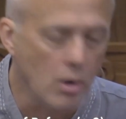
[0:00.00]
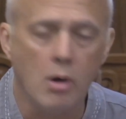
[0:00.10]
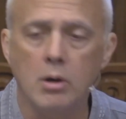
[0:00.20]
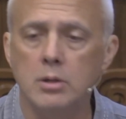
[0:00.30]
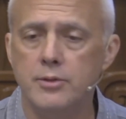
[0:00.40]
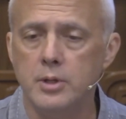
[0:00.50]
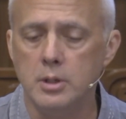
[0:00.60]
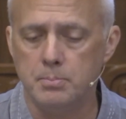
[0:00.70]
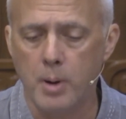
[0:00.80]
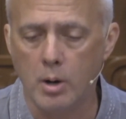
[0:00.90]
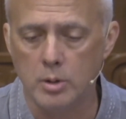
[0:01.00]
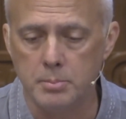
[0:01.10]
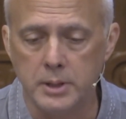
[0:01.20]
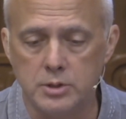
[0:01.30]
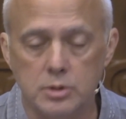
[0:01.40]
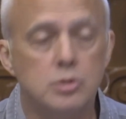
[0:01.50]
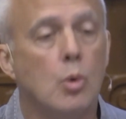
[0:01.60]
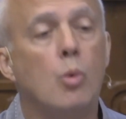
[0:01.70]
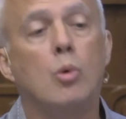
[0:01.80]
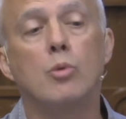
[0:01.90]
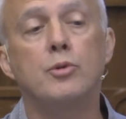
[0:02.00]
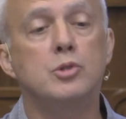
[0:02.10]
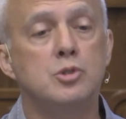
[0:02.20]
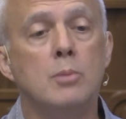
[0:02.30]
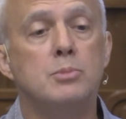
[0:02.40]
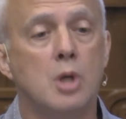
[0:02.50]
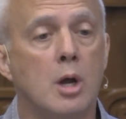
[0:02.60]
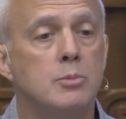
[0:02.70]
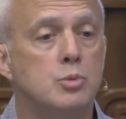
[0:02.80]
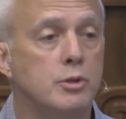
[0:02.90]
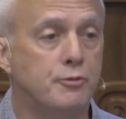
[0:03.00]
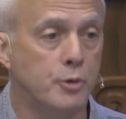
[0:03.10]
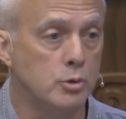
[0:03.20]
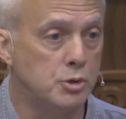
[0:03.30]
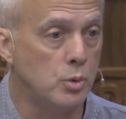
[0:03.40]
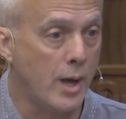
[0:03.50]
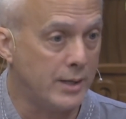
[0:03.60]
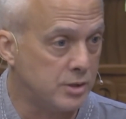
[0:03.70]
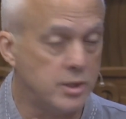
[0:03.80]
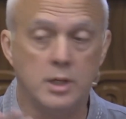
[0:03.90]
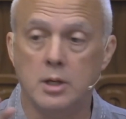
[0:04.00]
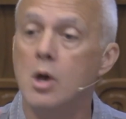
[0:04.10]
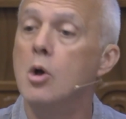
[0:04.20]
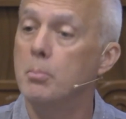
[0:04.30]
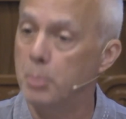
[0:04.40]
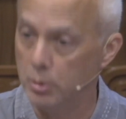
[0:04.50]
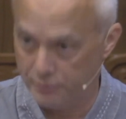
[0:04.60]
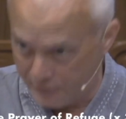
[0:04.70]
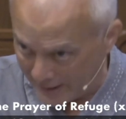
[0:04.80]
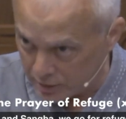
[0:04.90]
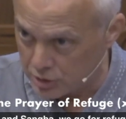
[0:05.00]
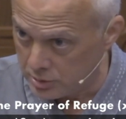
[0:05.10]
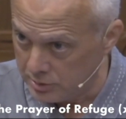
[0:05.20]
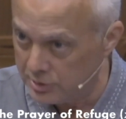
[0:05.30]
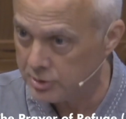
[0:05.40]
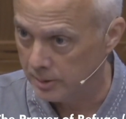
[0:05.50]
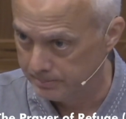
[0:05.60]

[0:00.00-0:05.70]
on the paramitas, or they're sometimes referred to as the perfections,